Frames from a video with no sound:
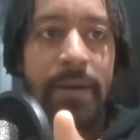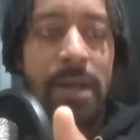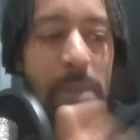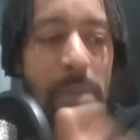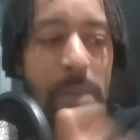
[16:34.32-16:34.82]

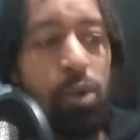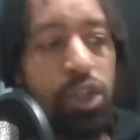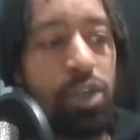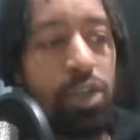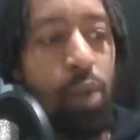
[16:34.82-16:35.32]
But it was
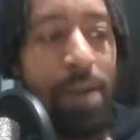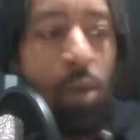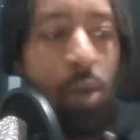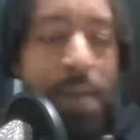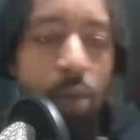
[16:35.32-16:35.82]
just when
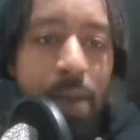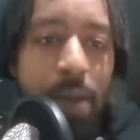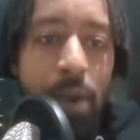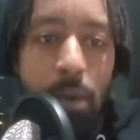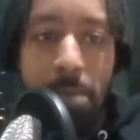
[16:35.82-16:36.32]
we
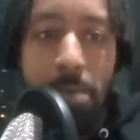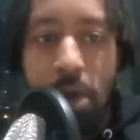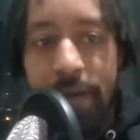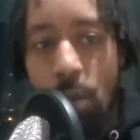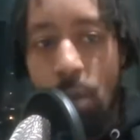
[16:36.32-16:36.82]
were
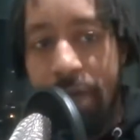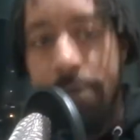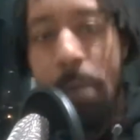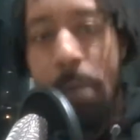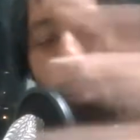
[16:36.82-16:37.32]
moving with
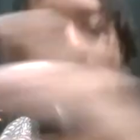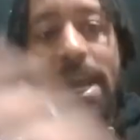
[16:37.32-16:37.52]
the ball,